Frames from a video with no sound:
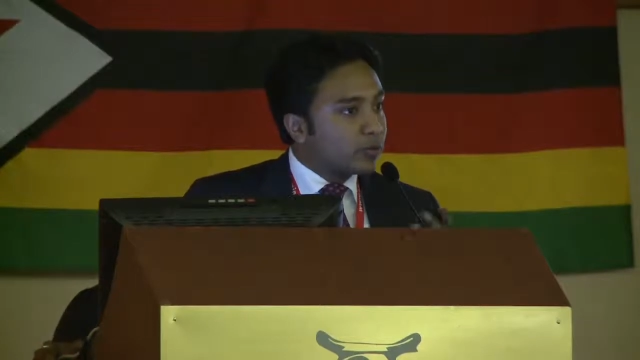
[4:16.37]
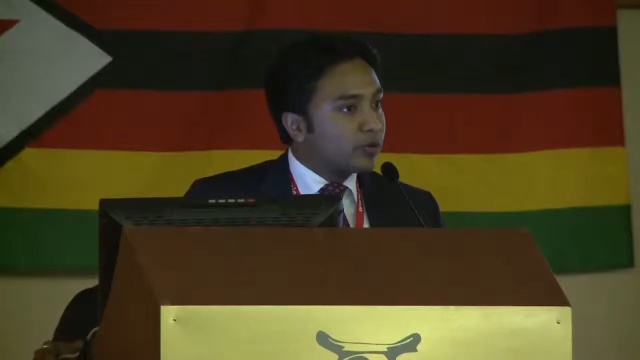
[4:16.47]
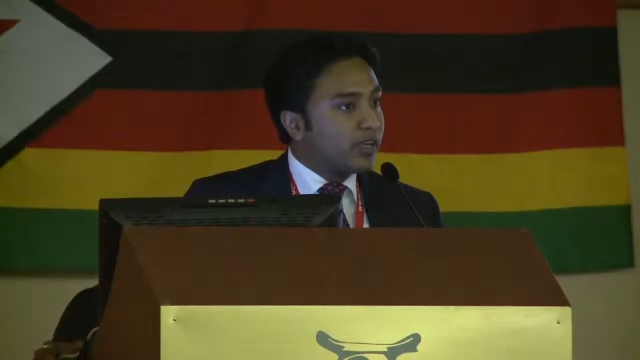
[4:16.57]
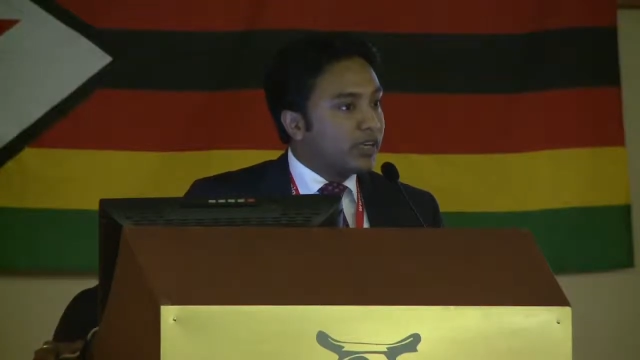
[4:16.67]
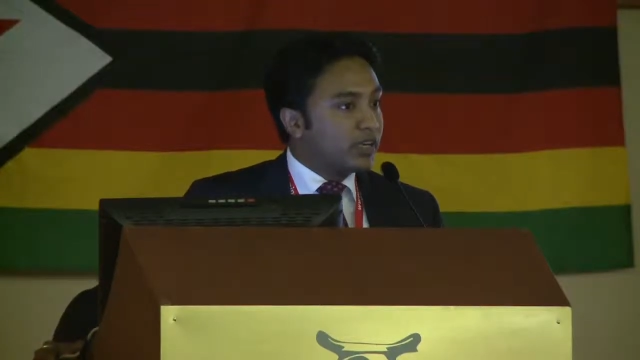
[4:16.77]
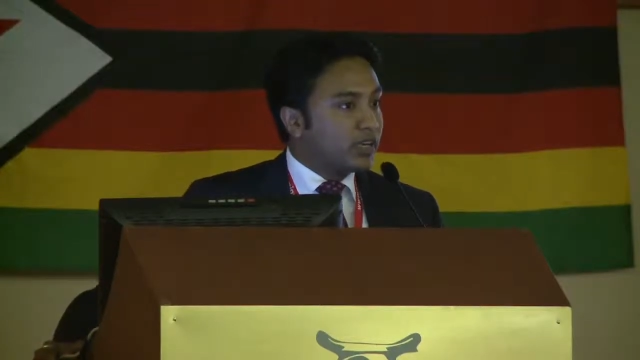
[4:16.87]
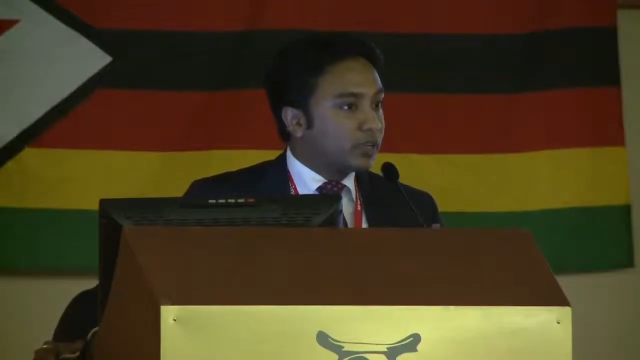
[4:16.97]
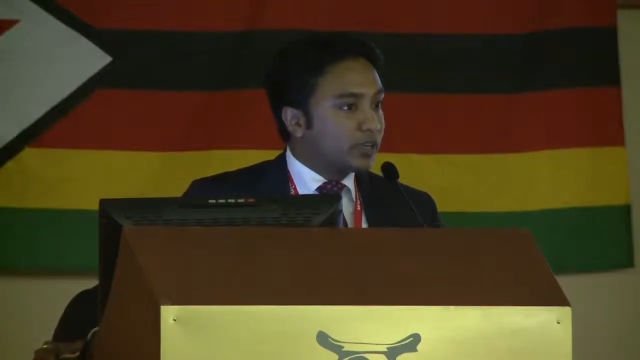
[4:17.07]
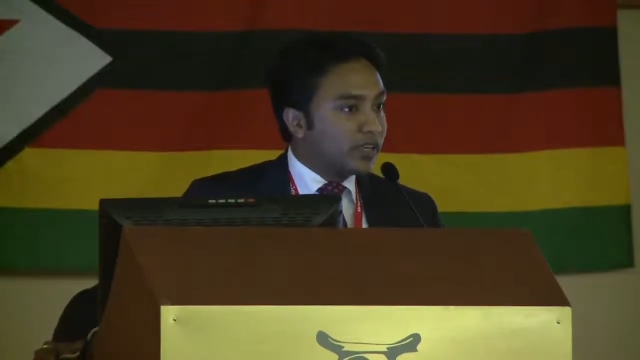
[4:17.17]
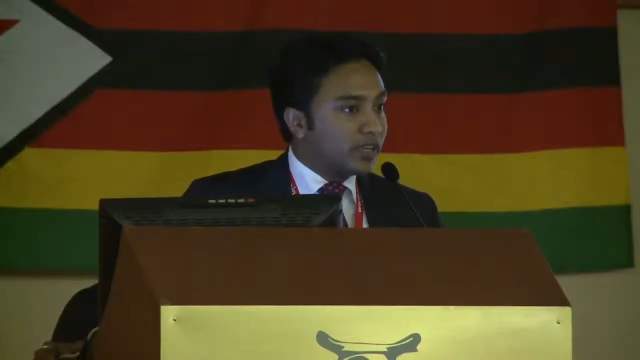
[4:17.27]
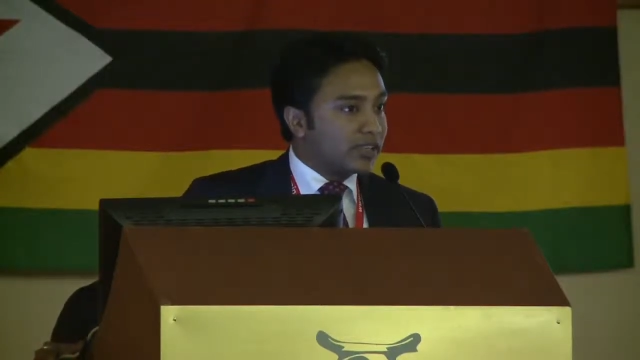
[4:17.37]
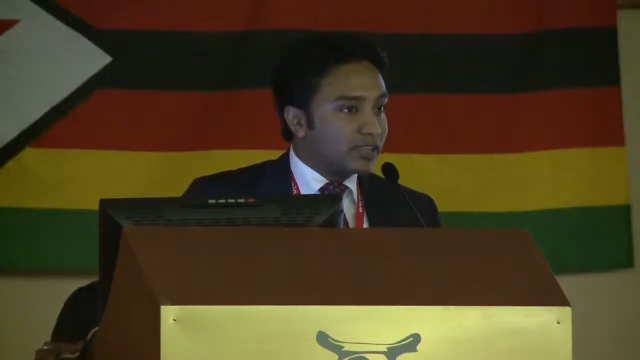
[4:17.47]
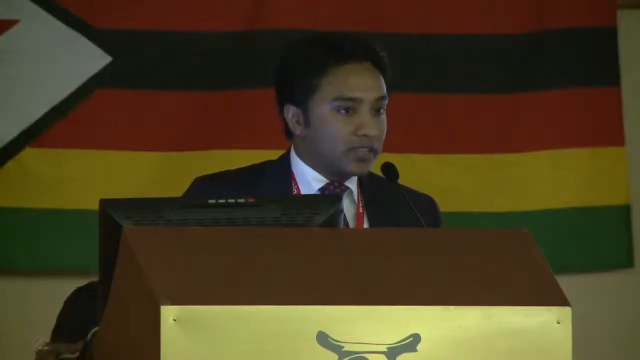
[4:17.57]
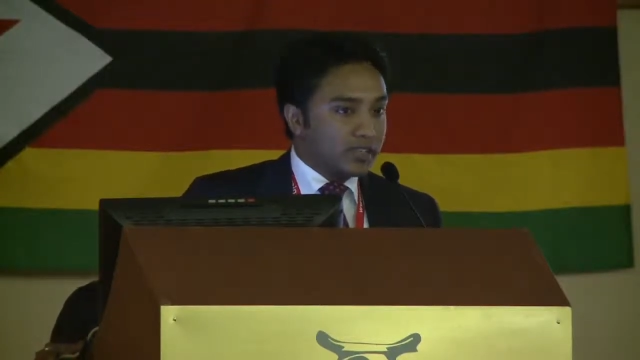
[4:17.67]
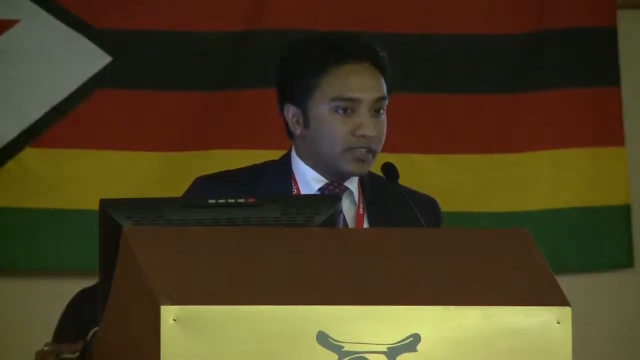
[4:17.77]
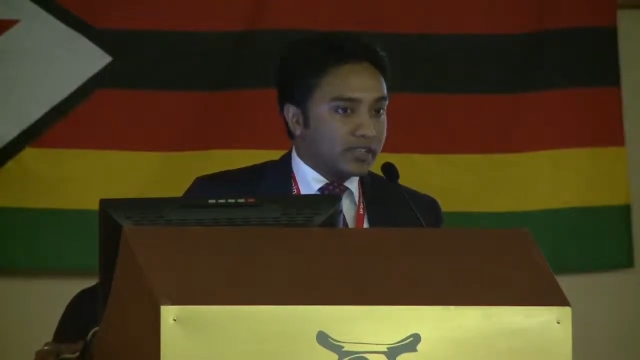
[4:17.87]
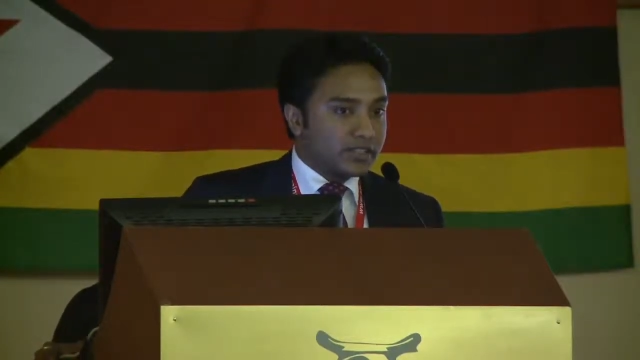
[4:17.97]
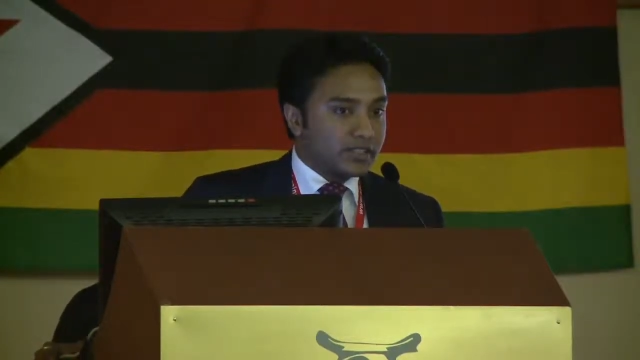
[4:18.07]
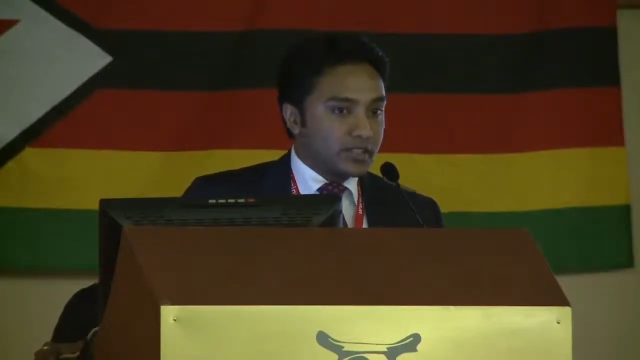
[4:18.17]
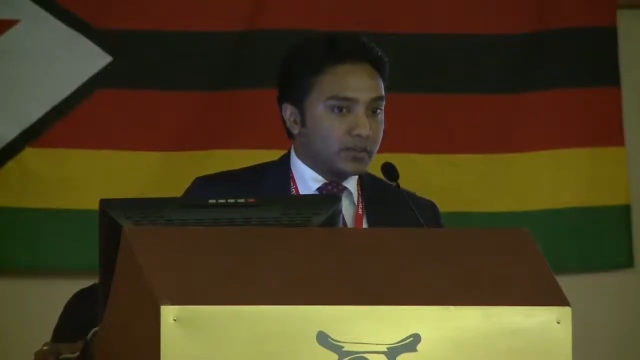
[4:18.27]
would need ICT in their
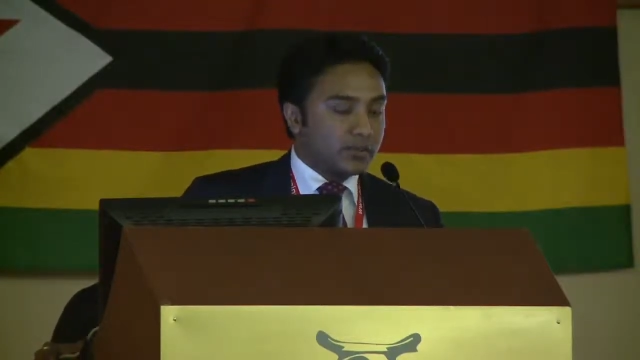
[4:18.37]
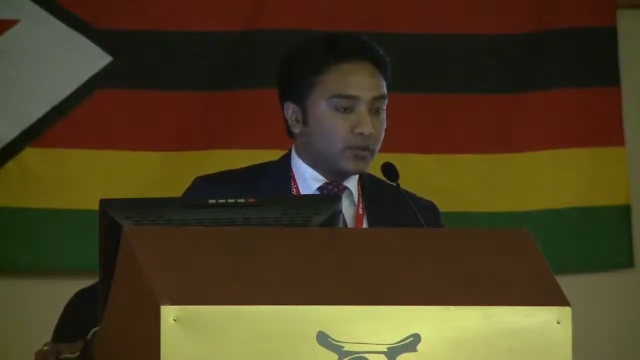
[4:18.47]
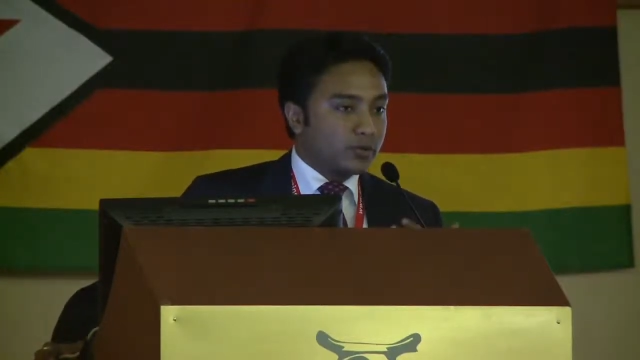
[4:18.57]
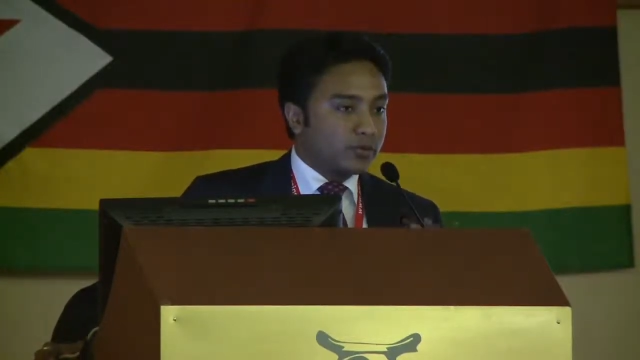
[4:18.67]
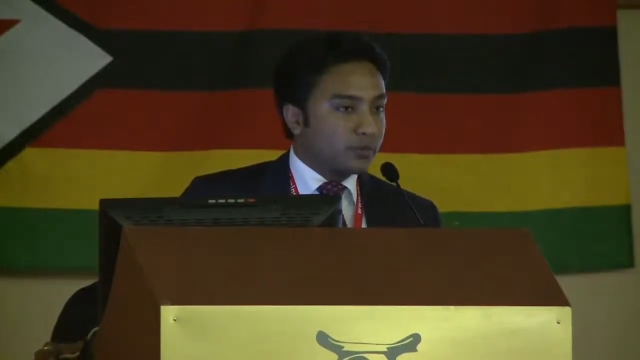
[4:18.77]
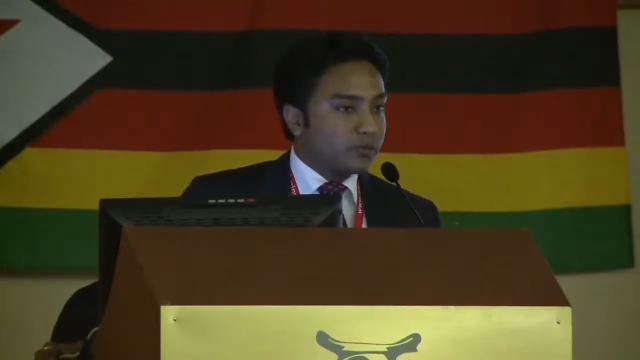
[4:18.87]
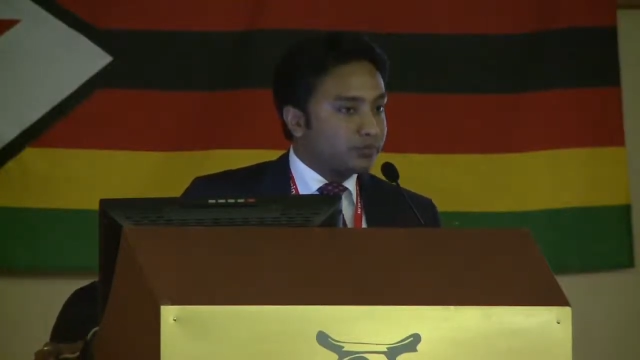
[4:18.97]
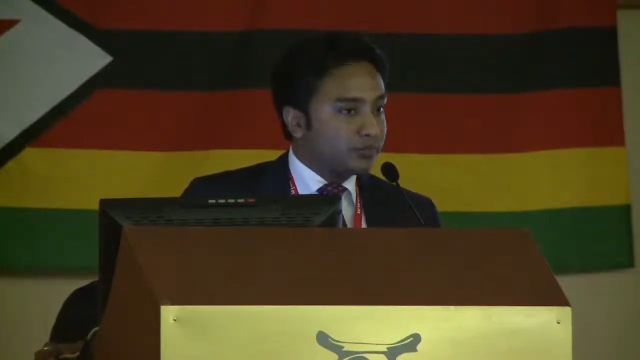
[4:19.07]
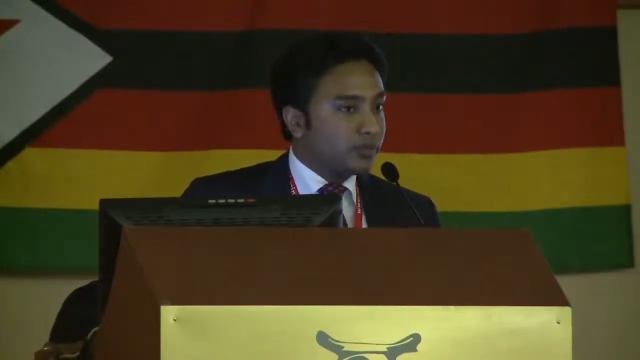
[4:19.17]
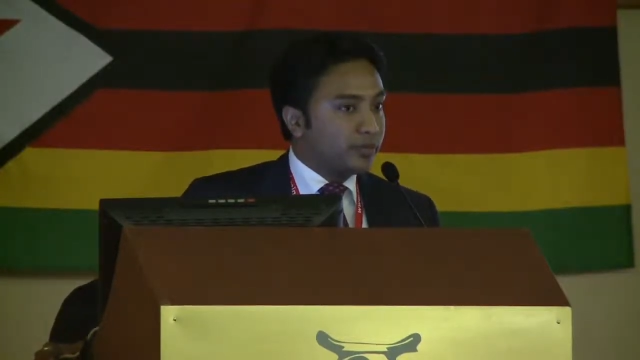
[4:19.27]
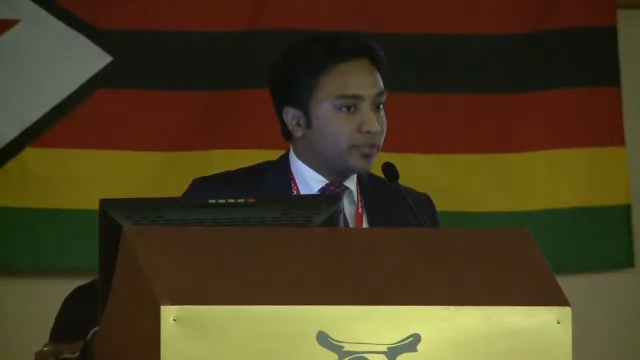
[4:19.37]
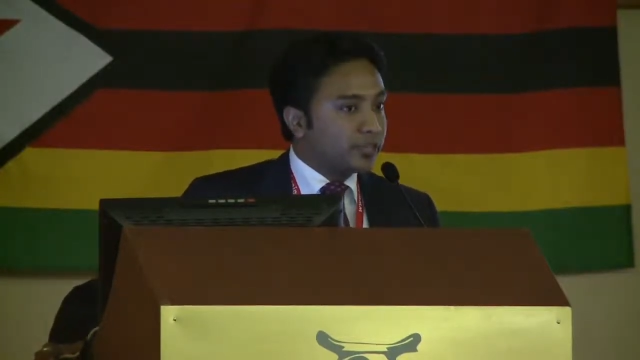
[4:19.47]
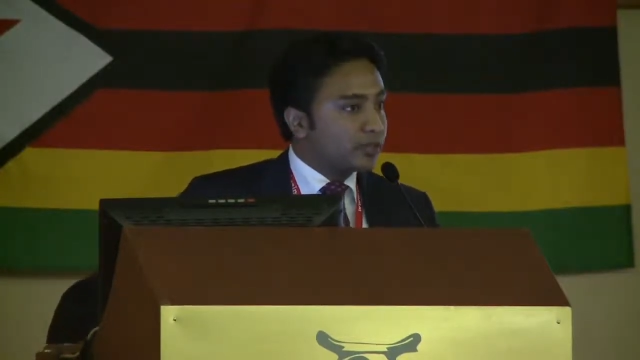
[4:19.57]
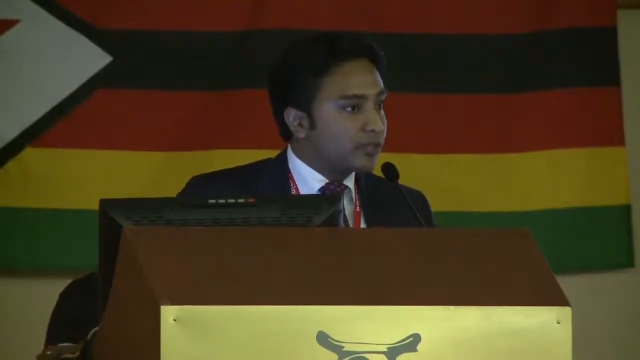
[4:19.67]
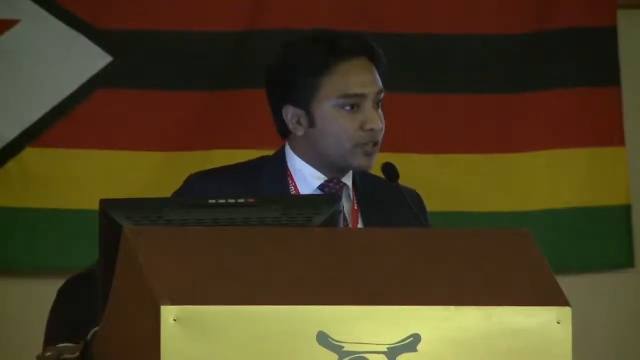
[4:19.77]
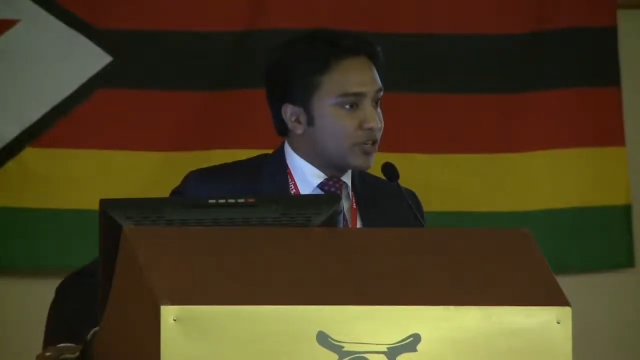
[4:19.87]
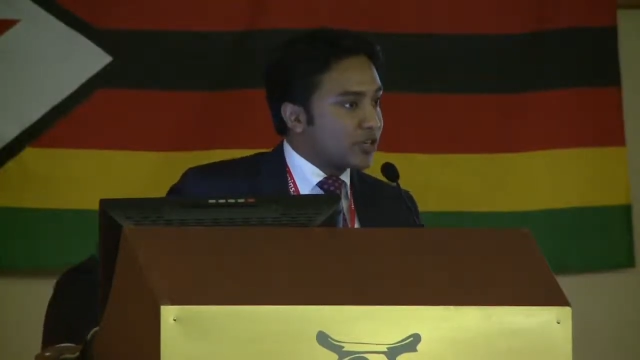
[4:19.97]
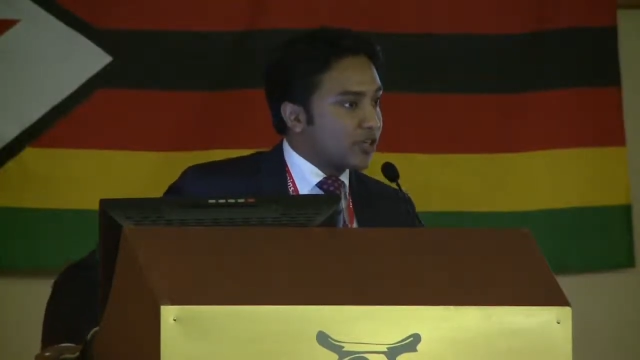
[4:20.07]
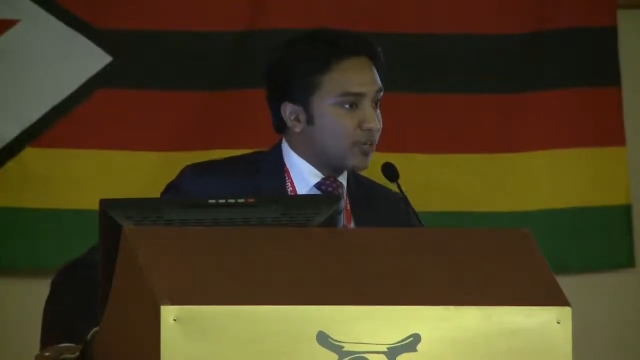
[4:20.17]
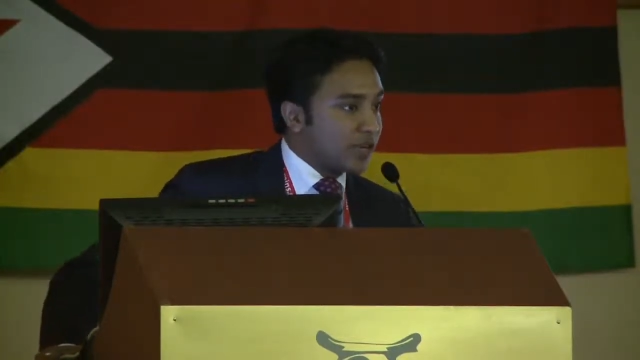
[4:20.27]
system for better
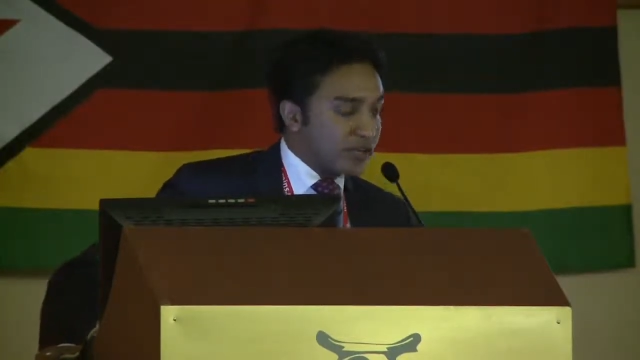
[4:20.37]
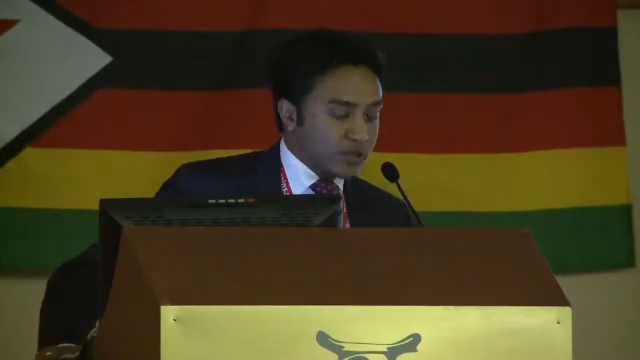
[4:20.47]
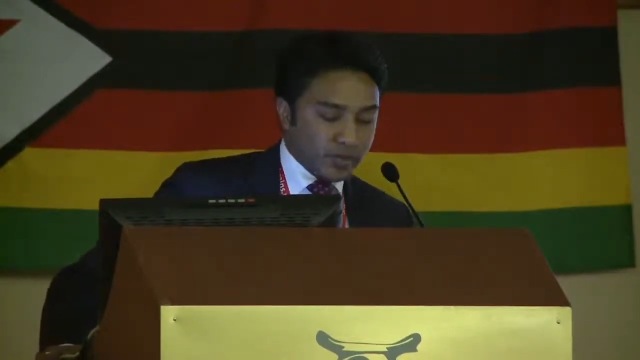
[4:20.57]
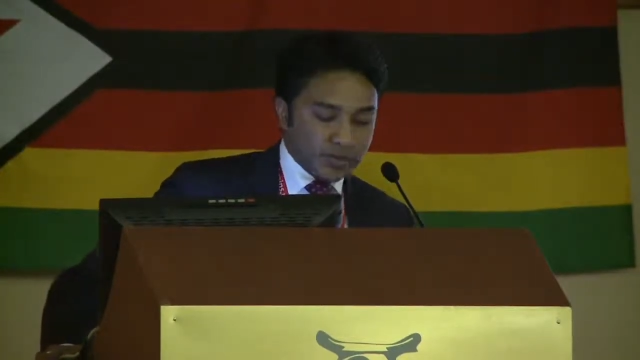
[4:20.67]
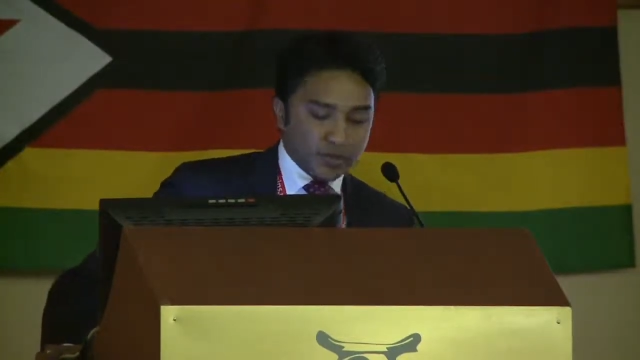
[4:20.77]
administration and management.